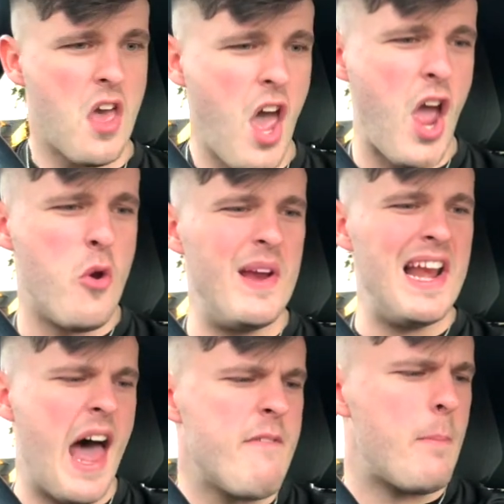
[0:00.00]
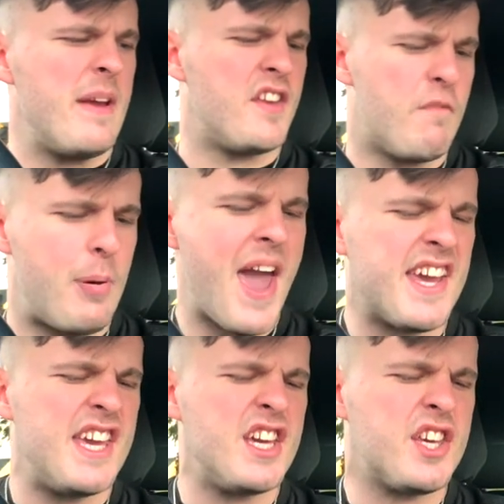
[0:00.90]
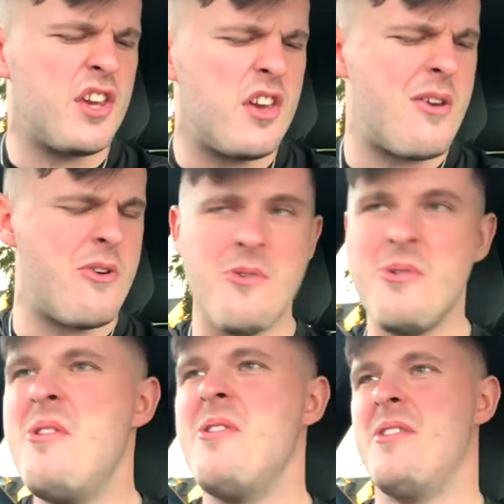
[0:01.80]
Hey, we love a bit of Peggy Goo.